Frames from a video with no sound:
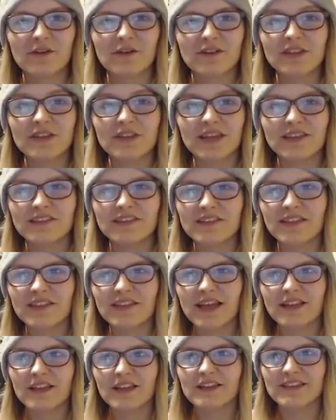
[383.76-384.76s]
isn't
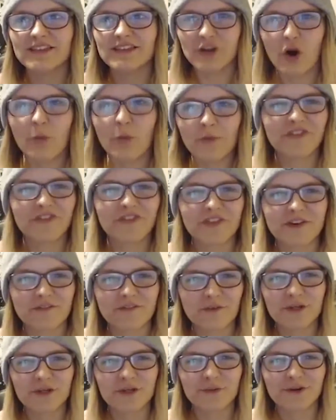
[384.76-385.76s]
that like the opposite
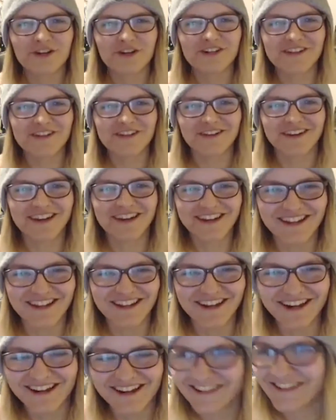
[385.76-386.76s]
of what you want to do?
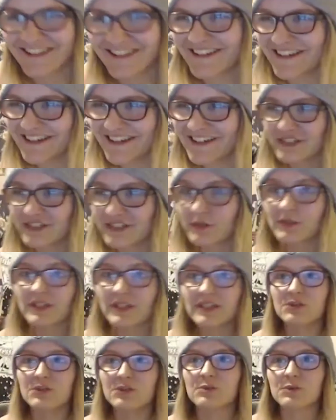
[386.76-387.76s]

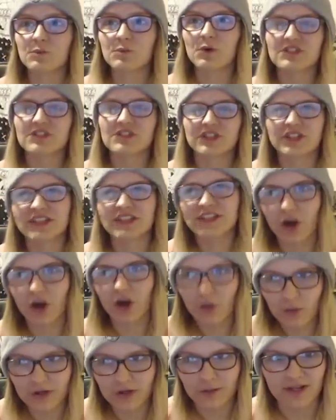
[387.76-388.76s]
Surely you would want to
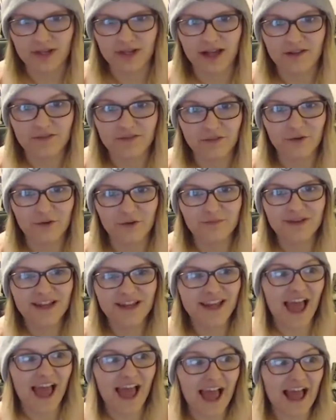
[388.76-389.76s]
go on a platform
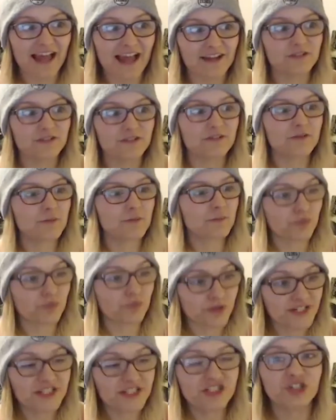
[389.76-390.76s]
and
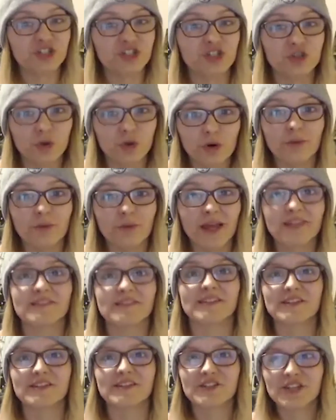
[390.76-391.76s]
preach your
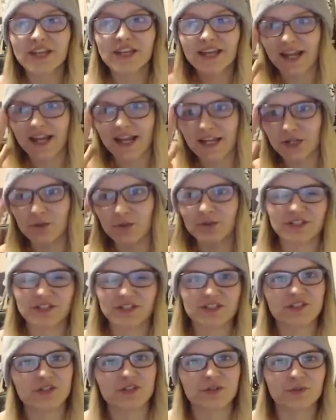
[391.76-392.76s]
message in order
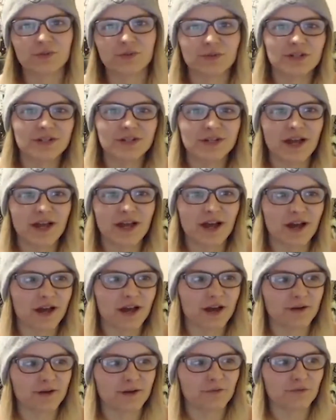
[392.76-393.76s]
to
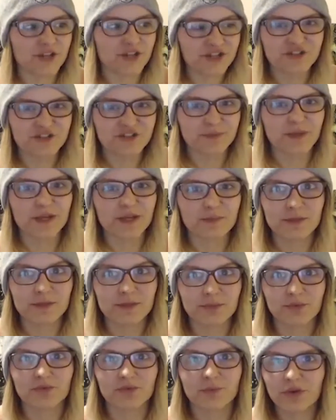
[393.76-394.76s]
reach as many
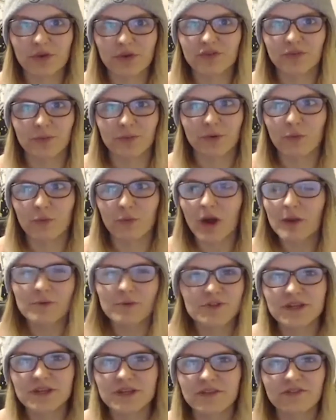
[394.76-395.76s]
people as possible. Why
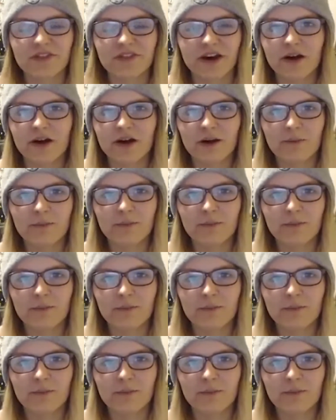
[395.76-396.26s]
would you give that up?